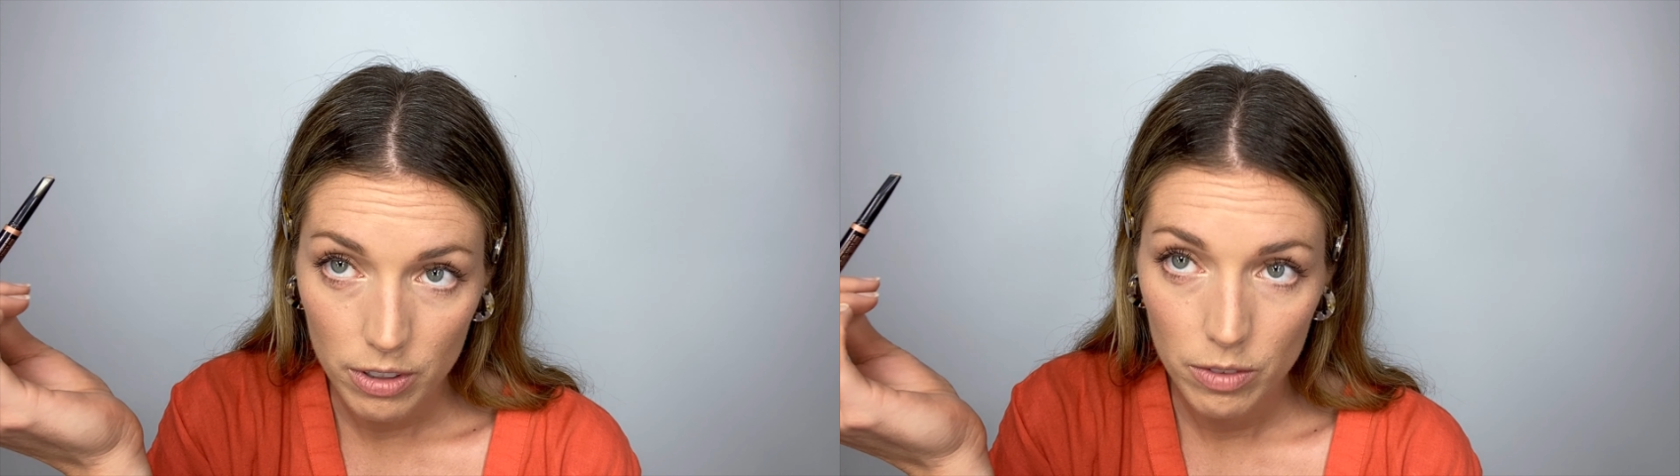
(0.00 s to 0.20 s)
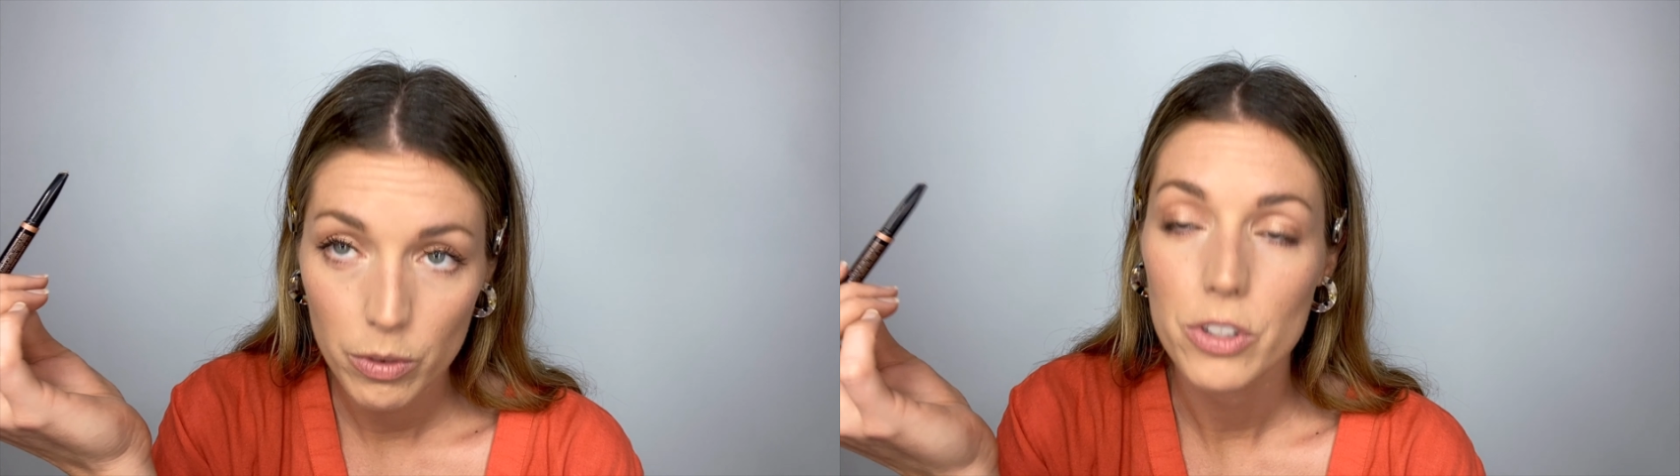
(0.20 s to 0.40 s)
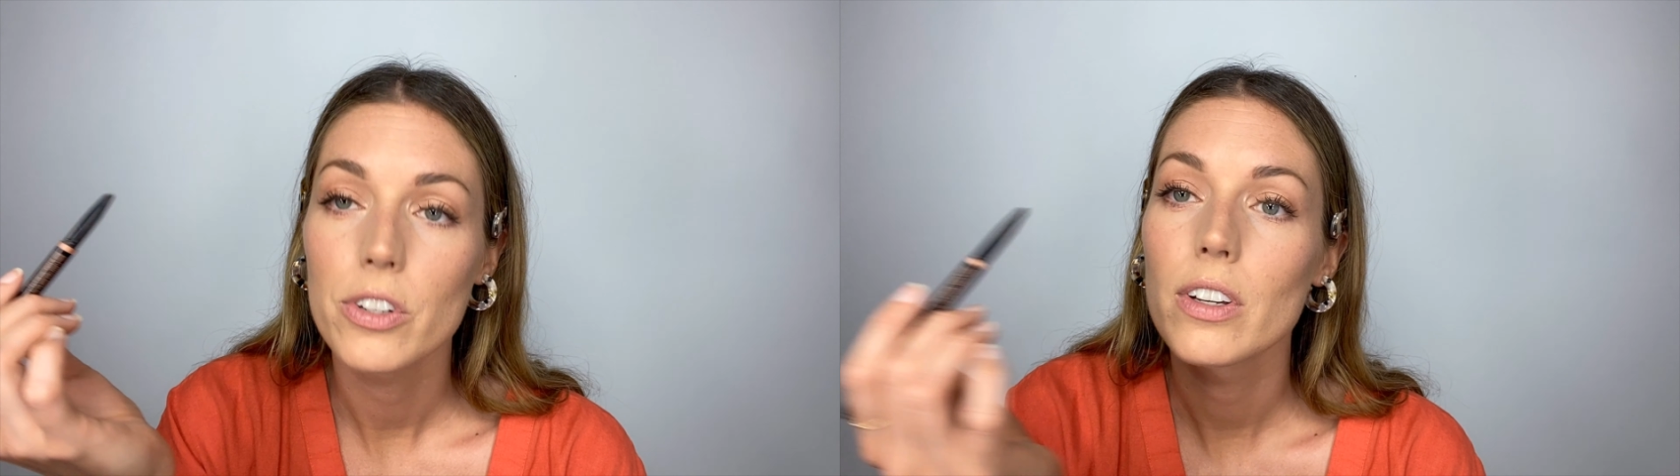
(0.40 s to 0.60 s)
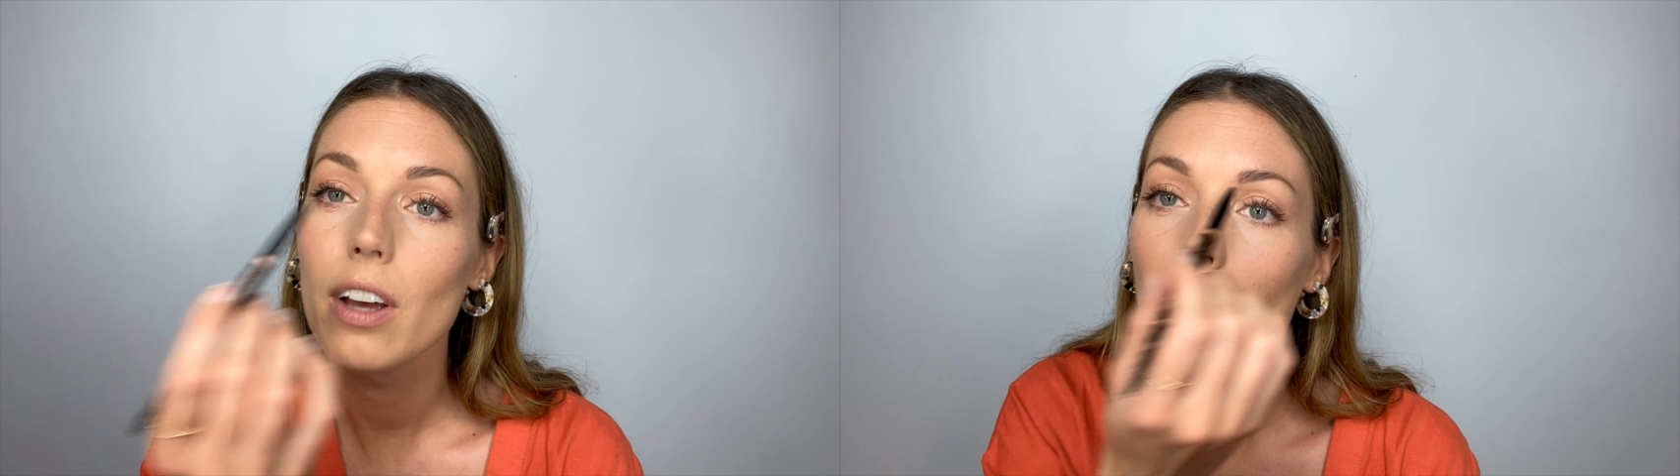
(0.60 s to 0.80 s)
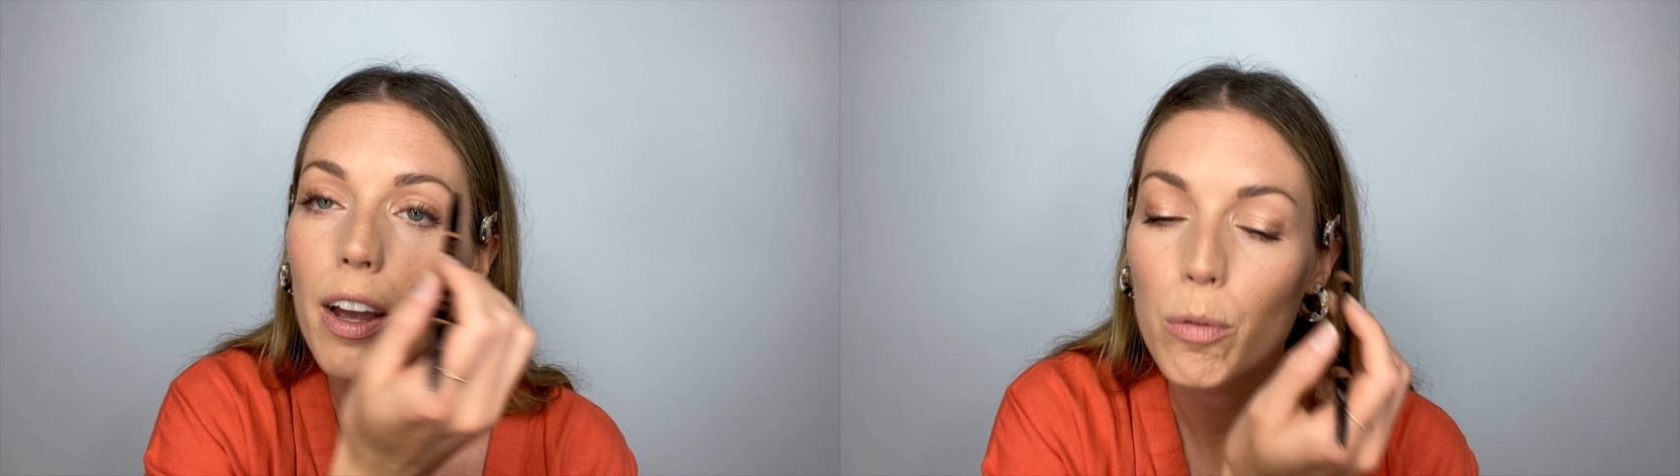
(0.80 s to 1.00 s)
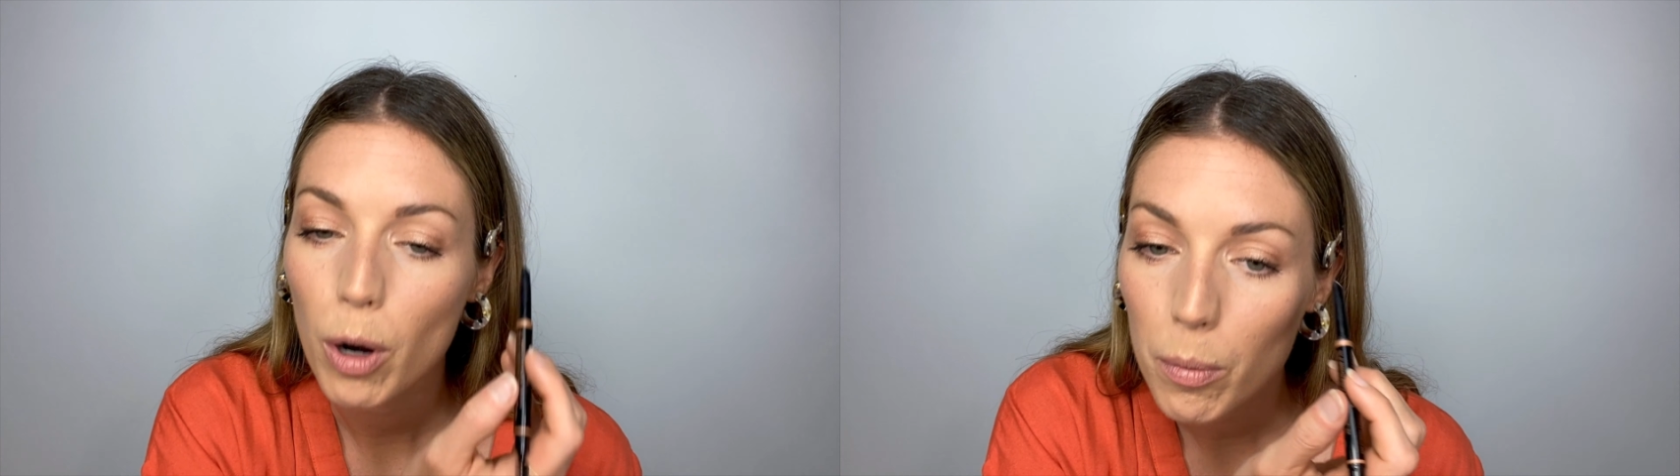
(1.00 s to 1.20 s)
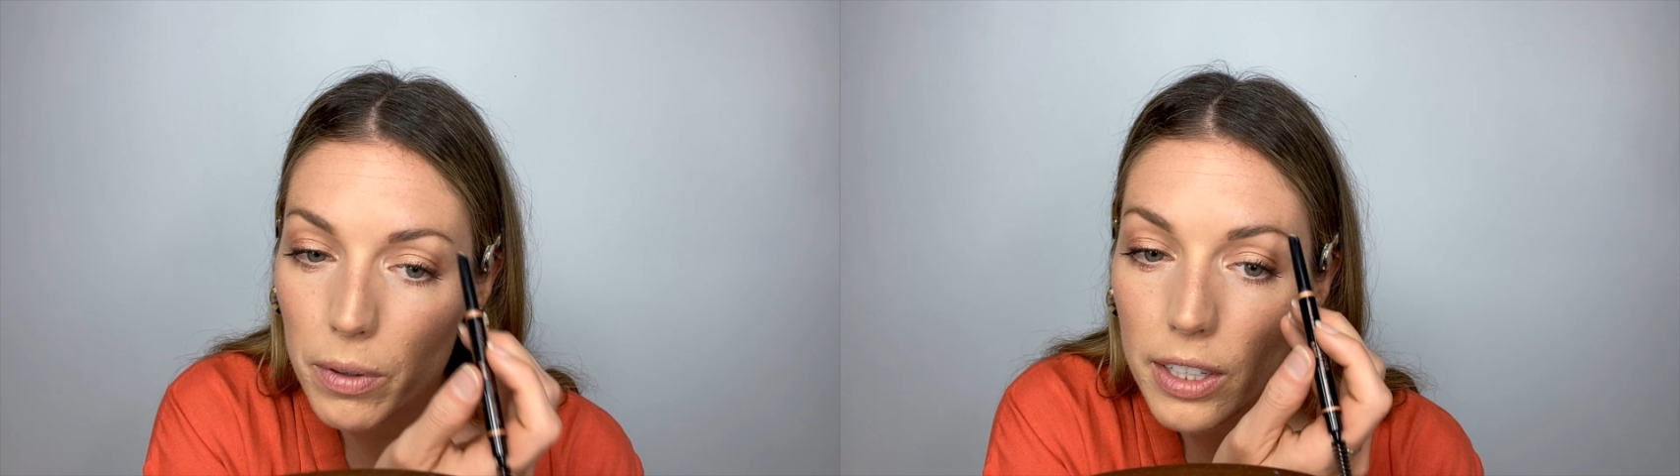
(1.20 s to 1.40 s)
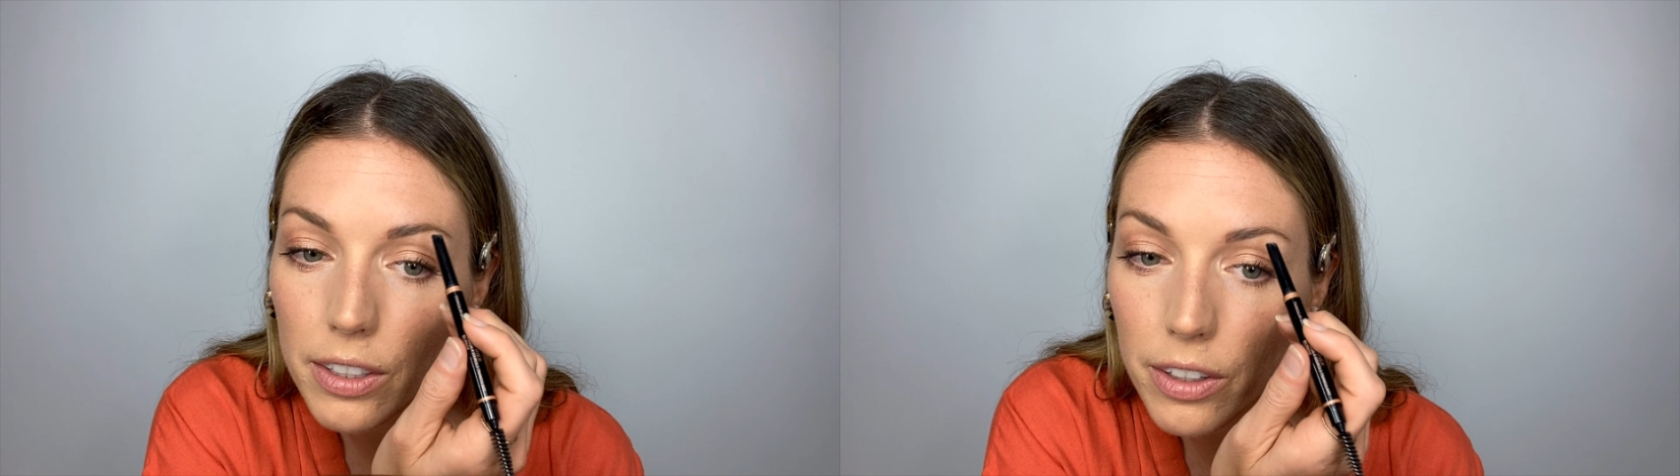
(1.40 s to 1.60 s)
which I probably
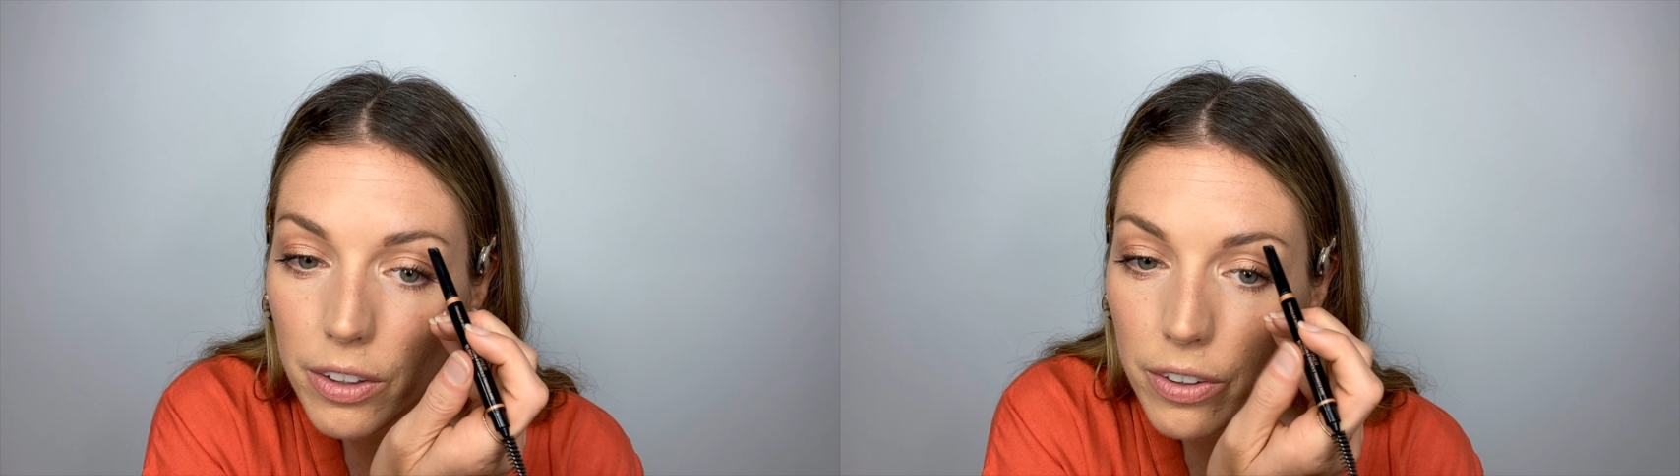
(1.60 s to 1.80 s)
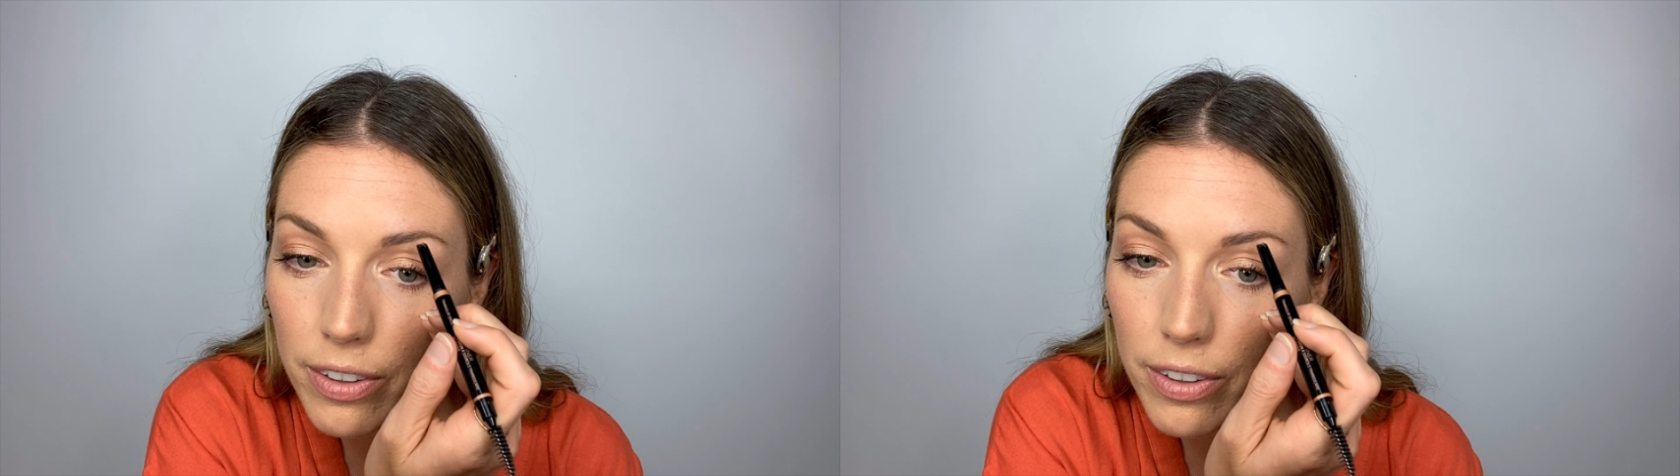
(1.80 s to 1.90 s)
need to do